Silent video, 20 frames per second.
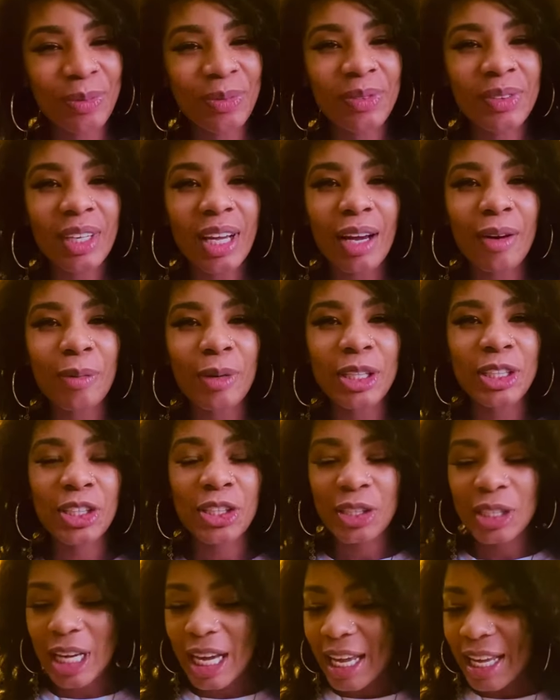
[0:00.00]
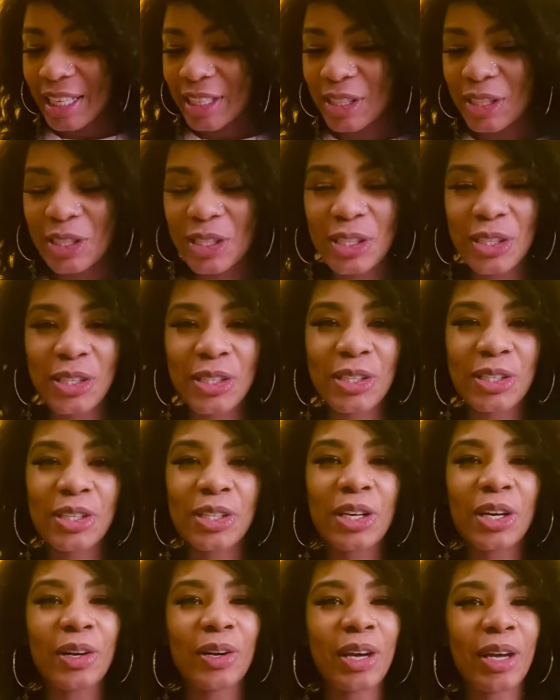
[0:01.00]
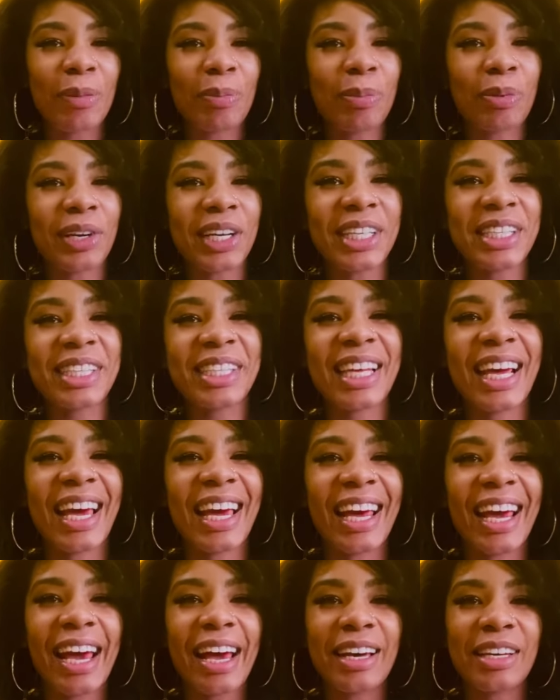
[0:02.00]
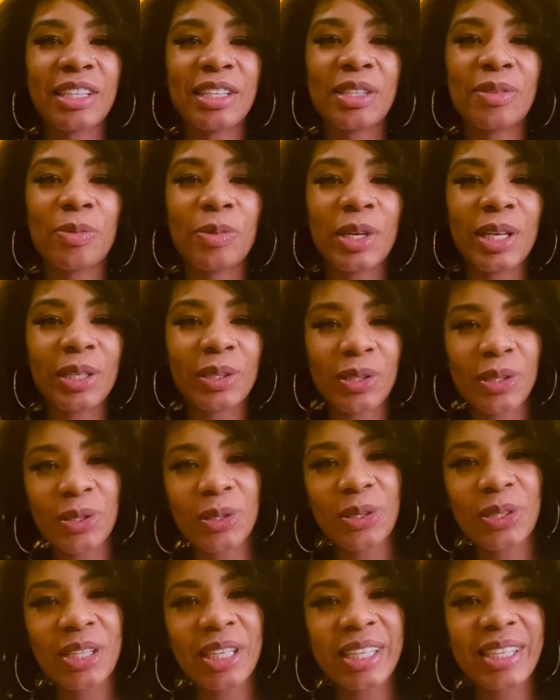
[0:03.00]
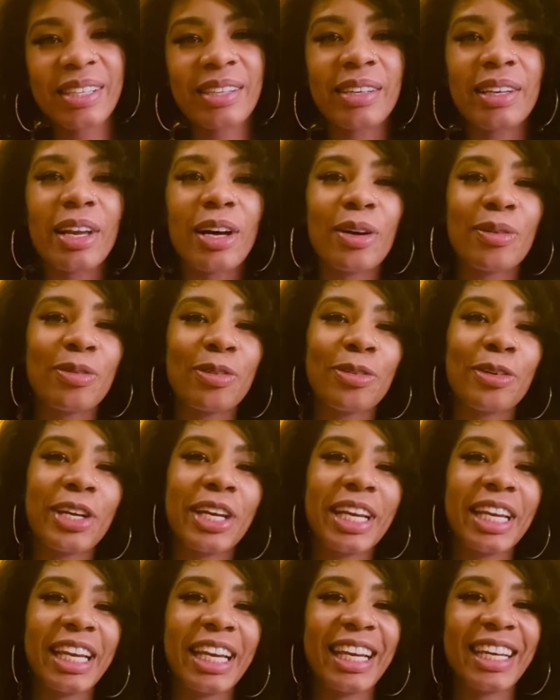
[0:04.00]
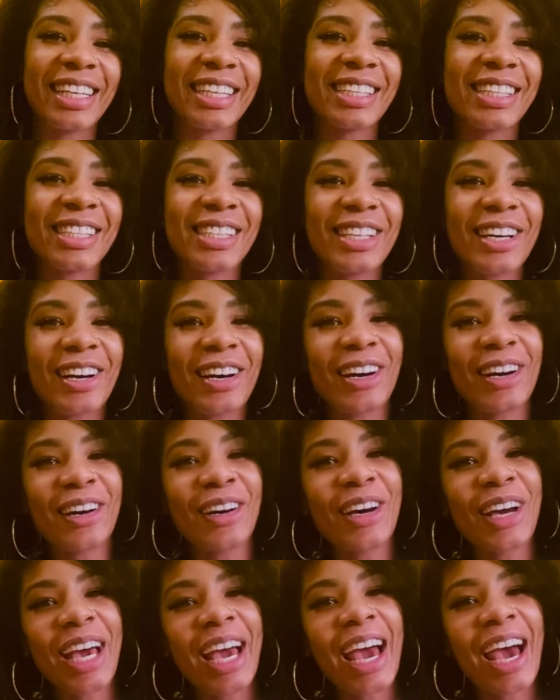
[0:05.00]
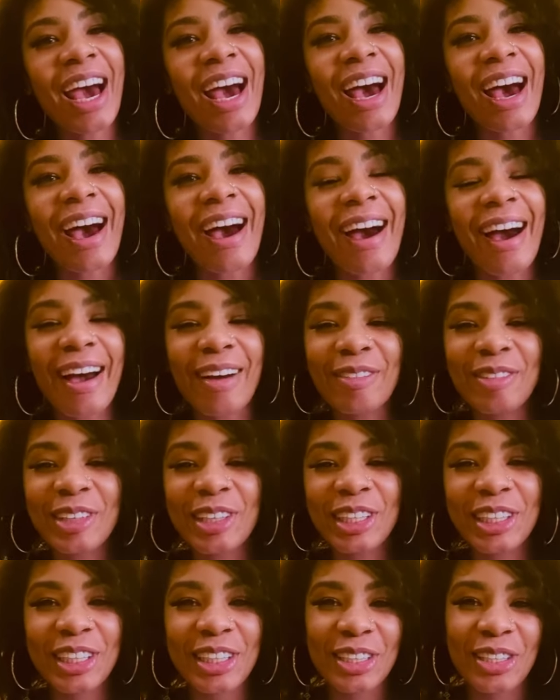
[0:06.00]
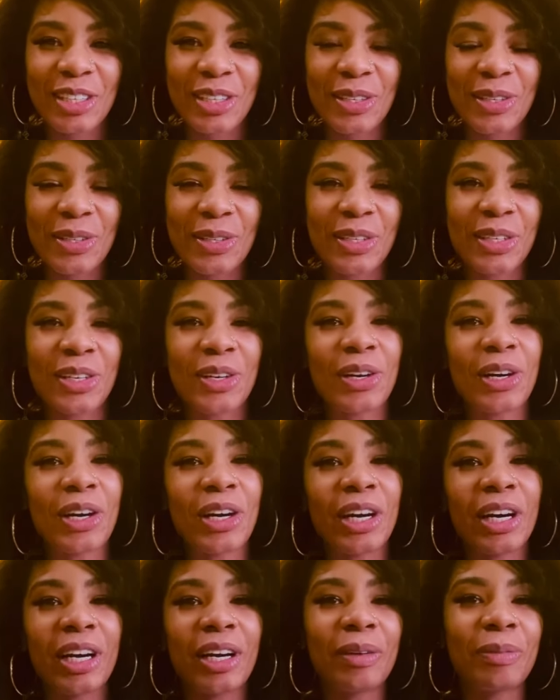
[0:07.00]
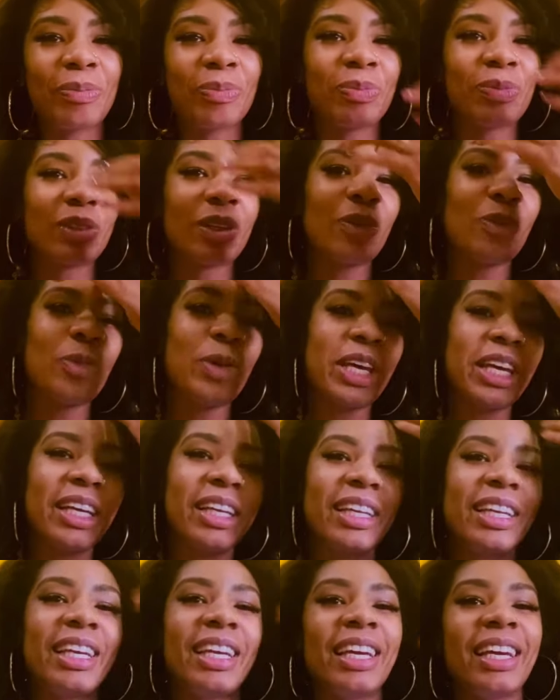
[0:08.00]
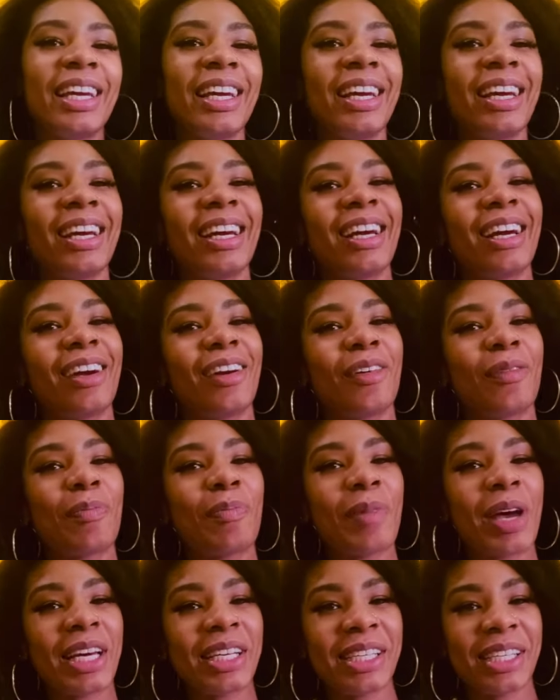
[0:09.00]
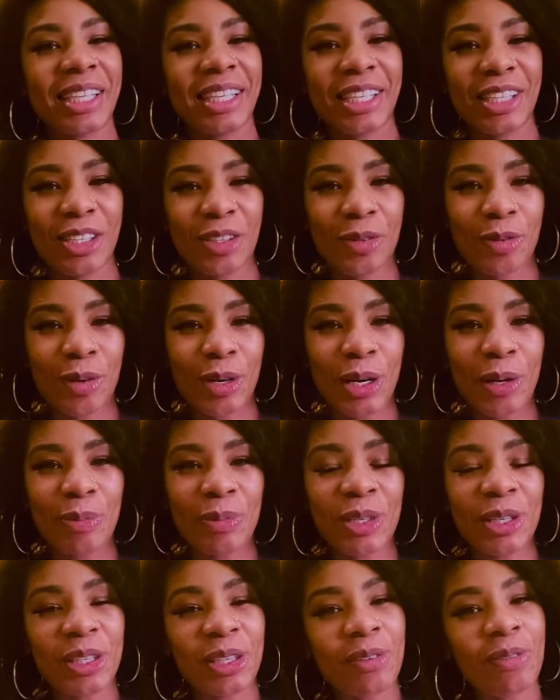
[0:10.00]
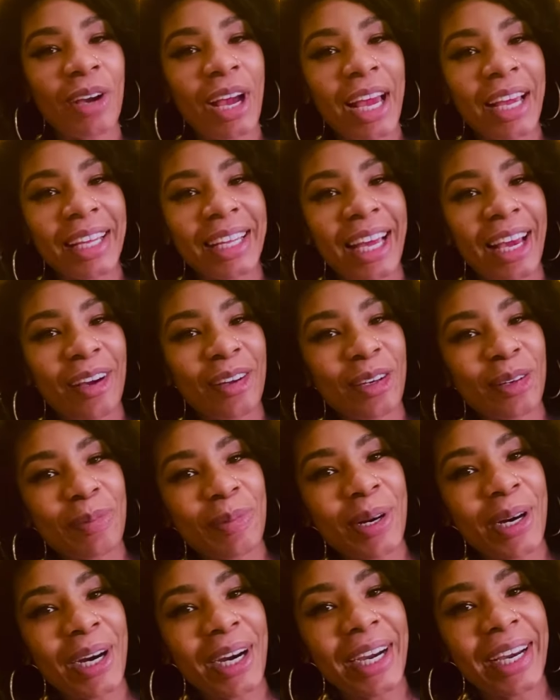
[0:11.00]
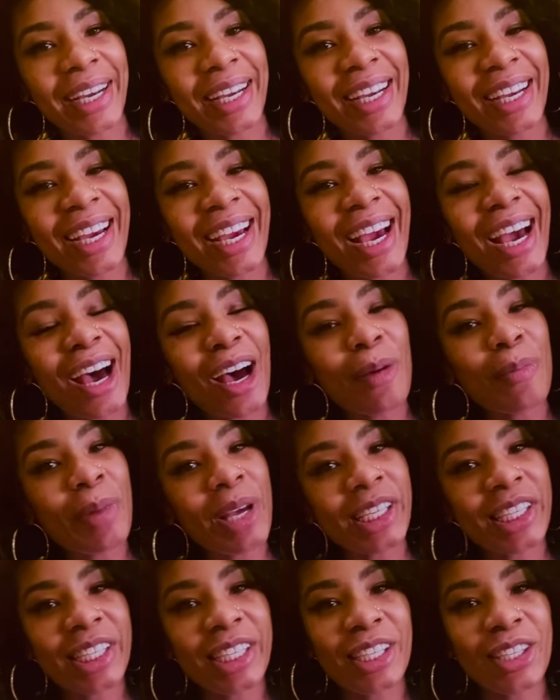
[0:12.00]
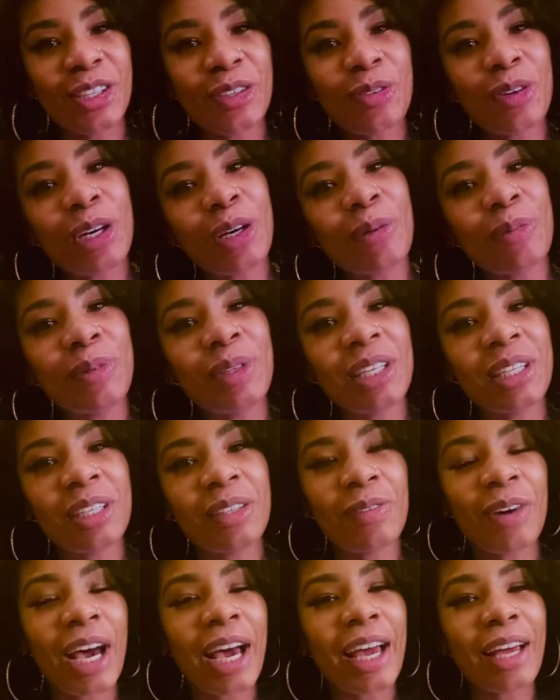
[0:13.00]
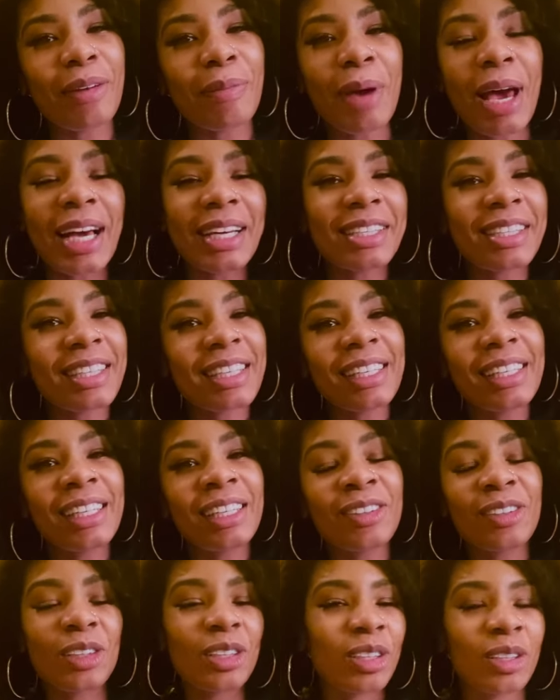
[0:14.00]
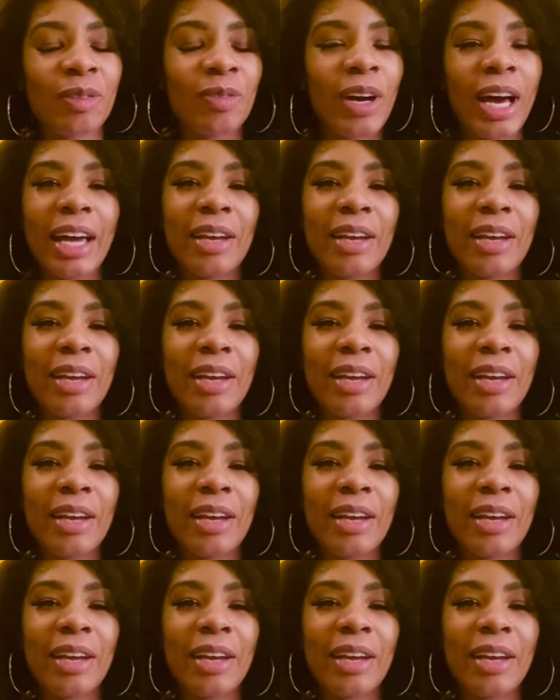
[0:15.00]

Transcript: I want you guys to, you know, embrace that as we do this love reading. So I'm going to do your weekly message from your divine counterpart, a message from the divine masculine or the divine